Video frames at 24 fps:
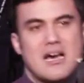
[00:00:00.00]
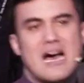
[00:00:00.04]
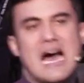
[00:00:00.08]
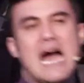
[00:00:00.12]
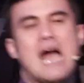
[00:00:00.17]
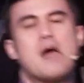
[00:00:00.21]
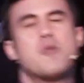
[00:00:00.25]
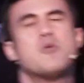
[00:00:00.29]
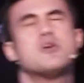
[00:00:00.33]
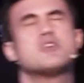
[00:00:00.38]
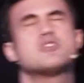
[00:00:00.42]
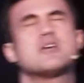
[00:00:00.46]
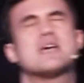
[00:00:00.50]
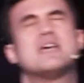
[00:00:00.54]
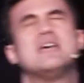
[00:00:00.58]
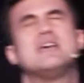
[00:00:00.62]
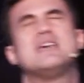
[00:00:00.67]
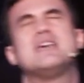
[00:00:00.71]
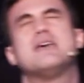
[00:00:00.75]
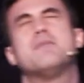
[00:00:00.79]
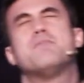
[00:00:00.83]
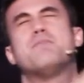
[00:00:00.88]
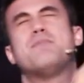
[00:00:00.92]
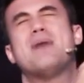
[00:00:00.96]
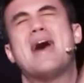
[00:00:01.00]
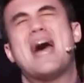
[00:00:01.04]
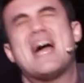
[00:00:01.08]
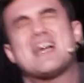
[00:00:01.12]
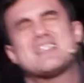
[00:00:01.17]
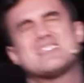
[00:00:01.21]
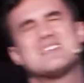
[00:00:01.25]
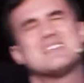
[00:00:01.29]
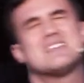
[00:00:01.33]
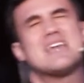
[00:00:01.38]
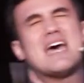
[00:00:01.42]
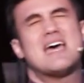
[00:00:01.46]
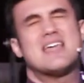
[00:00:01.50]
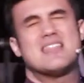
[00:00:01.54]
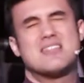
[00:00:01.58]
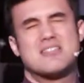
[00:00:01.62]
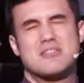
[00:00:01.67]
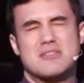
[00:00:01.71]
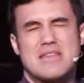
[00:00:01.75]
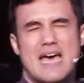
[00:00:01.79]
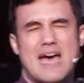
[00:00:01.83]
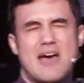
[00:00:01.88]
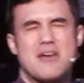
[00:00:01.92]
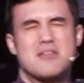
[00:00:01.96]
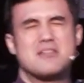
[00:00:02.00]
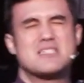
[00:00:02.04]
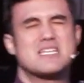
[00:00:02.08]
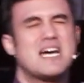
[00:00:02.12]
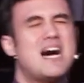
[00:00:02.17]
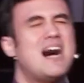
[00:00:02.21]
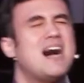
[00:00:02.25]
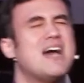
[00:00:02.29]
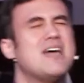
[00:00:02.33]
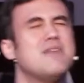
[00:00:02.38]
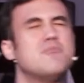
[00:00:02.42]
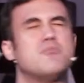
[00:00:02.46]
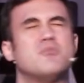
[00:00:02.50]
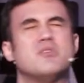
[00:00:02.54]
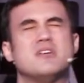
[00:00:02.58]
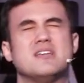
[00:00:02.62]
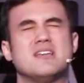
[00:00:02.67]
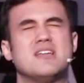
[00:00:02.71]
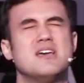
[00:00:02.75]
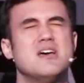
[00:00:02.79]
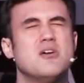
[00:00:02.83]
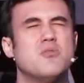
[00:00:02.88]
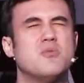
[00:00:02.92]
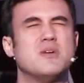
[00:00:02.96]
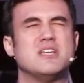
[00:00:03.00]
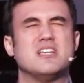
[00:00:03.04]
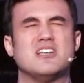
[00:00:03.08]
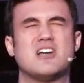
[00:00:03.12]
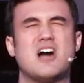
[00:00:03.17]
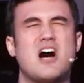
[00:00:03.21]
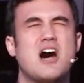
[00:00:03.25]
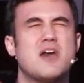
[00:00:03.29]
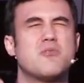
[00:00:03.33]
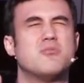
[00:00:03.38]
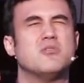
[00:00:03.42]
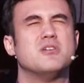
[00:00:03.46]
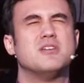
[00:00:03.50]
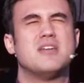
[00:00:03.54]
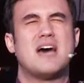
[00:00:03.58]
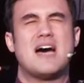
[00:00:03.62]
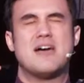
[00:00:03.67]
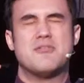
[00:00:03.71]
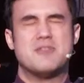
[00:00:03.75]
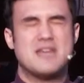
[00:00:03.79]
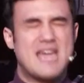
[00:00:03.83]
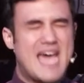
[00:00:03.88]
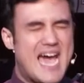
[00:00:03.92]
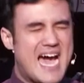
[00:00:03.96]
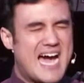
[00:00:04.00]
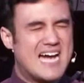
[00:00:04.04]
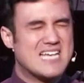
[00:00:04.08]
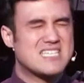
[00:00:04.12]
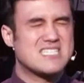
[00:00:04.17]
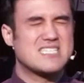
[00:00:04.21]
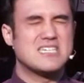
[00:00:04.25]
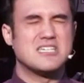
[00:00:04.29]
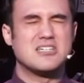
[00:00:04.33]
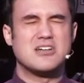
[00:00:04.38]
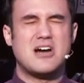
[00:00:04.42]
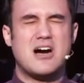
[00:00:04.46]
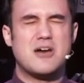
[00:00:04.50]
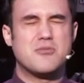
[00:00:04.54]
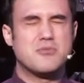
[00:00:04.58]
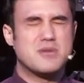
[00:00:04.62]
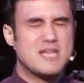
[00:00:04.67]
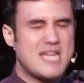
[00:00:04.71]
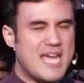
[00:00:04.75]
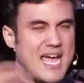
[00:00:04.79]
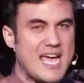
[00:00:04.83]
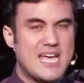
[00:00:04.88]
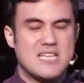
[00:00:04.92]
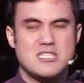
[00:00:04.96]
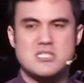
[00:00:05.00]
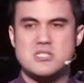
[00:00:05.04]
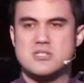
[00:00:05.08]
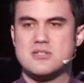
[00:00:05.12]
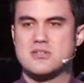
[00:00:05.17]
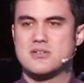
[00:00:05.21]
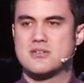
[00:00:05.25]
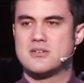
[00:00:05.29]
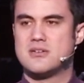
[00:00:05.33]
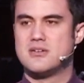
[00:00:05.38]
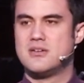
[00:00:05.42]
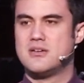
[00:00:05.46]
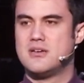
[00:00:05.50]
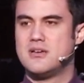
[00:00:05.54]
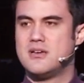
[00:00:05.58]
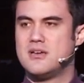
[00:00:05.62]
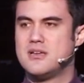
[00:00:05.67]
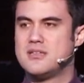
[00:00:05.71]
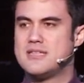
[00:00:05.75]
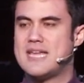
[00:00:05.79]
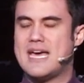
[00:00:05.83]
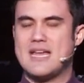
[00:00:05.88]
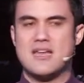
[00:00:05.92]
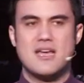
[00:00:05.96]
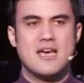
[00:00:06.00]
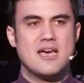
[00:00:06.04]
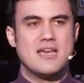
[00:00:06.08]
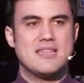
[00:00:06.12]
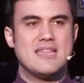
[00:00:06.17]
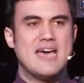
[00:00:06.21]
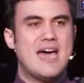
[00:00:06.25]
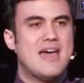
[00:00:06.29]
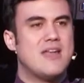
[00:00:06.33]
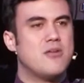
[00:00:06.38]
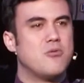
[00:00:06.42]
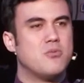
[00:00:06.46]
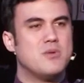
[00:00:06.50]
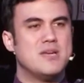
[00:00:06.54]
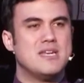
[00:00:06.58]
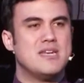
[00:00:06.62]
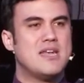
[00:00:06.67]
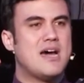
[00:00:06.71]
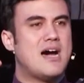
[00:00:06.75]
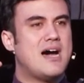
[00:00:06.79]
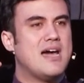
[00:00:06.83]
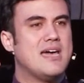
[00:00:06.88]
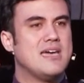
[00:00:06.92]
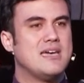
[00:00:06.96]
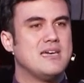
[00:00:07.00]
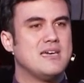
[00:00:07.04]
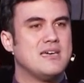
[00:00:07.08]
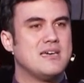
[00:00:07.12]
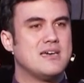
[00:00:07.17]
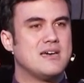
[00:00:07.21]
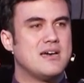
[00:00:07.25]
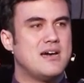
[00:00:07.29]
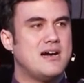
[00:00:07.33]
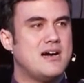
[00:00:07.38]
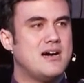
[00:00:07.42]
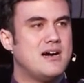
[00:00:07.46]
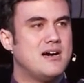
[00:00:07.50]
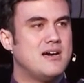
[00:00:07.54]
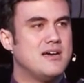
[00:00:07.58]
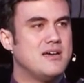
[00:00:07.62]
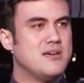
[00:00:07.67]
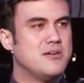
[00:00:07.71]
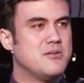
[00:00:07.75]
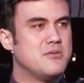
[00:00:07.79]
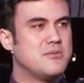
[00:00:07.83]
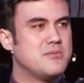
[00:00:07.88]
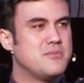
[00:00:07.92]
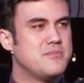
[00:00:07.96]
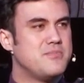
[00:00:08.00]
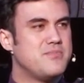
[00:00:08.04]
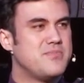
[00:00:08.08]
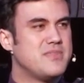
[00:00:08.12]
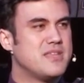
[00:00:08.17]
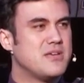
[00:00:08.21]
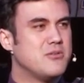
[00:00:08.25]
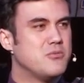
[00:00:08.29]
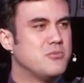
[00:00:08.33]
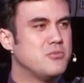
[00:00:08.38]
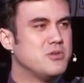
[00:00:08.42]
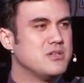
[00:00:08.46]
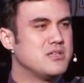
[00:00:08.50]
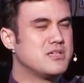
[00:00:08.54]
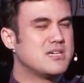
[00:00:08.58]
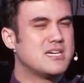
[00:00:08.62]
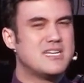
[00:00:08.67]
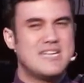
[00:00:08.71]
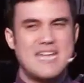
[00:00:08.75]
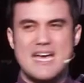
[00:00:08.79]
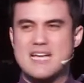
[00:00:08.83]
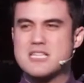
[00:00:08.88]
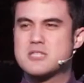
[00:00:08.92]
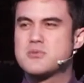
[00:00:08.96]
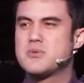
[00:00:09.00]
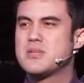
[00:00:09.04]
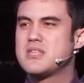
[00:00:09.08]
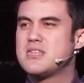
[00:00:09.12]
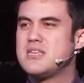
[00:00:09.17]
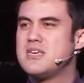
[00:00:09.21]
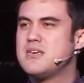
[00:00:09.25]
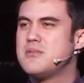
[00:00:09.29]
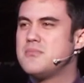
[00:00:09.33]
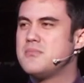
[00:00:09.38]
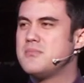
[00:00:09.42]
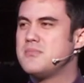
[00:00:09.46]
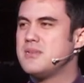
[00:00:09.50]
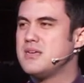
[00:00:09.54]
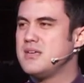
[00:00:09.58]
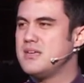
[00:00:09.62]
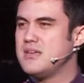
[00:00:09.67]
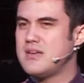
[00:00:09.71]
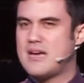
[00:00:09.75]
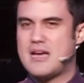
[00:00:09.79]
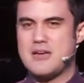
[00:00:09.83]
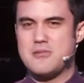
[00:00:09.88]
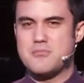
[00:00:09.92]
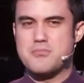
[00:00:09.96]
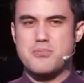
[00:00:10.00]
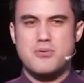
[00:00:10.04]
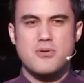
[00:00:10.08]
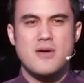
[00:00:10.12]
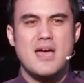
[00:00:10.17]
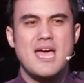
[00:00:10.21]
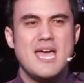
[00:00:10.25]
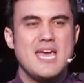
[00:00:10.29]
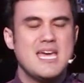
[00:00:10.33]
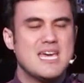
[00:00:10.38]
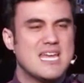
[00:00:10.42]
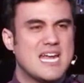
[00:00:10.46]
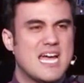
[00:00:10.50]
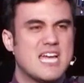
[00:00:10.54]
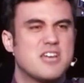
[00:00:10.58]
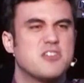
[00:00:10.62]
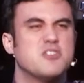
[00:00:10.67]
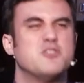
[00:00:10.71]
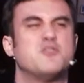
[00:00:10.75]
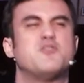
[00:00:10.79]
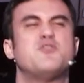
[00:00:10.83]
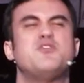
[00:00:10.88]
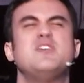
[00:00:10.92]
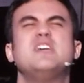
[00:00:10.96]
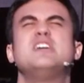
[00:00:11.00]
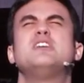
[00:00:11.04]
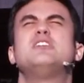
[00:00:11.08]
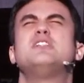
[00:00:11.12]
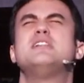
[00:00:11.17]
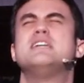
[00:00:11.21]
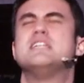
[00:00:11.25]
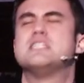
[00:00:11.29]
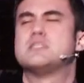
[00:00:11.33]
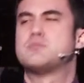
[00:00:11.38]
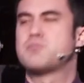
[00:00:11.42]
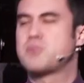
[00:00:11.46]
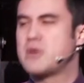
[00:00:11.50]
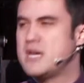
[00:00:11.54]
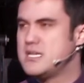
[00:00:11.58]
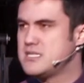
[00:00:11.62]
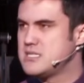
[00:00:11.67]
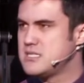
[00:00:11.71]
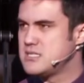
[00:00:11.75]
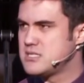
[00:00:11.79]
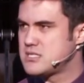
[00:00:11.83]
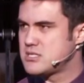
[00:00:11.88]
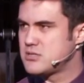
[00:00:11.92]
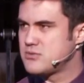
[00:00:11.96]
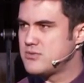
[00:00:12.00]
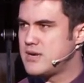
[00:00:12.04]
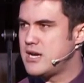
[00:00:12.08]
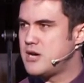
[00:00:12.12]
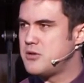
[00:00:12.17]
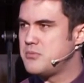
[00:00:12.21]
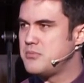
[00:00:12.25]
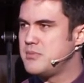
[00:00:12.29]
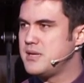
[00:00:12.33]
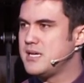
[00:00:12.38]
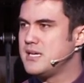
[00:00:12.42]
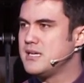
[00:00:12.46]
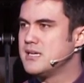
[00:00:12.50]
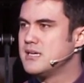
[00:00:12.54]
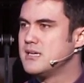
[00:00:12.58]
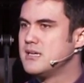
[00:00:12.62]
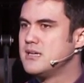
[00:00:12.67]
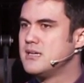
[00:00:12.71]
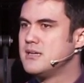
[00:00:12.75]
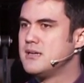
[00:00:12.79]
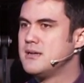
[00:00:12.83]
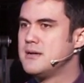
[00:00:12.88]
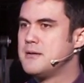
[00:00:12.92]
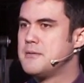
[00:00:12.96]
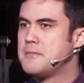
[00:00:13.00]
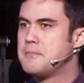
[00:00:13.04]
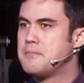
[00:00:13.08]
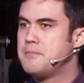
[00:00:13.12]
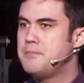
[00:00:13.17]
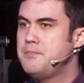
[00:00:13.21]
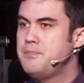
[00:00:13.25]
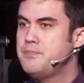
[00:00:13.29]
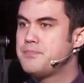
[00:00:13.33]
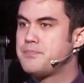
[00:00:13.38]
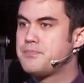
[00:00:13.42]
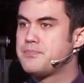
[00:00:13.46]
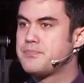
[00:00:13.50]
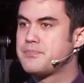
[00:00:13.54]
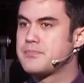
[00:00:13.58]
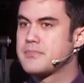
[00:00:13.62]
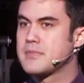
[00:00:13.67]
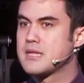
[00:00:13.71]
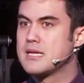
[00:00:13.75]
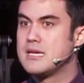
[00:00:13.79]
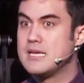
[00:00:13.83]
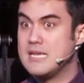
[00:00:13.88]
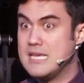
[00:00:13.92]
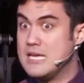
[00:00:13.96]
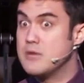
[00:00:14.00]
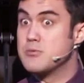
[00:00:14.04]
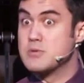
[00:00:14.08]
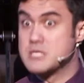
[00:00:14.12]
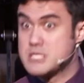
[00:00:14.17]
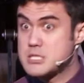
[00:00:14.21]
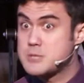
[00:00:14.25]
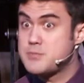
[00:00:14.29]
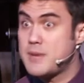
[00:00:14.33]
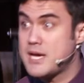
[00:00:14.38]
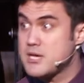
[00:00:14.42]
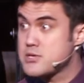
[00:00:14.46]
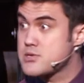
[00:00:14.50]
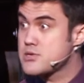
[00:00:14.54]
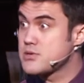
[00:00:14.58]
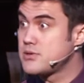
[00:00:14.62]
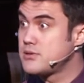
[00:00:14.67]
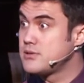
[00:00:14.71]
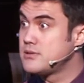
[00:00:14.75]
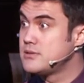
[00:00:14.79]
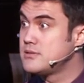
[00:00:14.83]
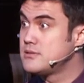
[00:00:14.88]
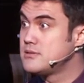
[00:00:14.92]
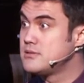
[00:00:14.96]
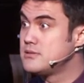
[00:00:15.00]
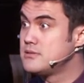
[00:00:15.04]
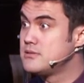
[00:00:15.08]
I wish I could get back to that time when God would, I would ask and God would answer. That when I would connect with him, I'd pray and I could feel his presence around me. It was special,